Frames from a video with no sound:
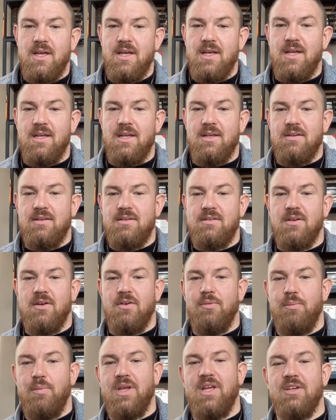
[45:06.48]
And
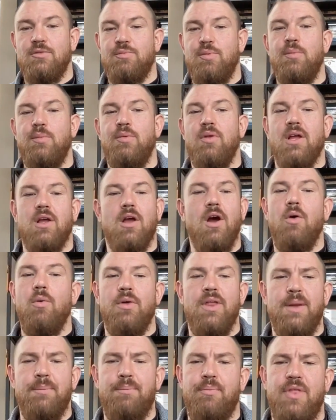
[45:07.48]
so, because people are like, oh,
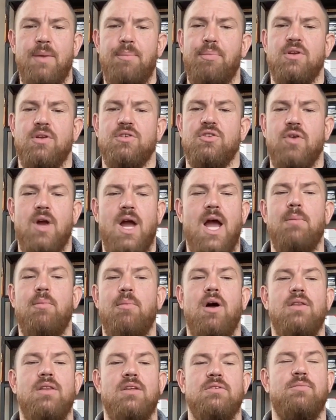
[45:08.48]
well, they prescribe
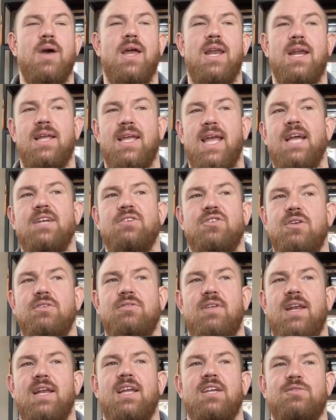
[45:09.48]
all these medications
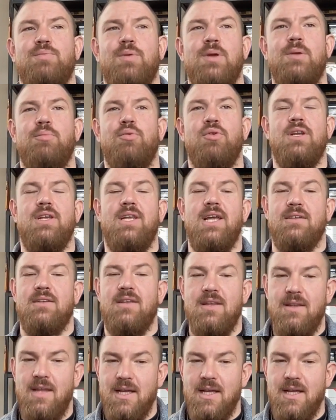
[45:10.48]
and it gets people addicted.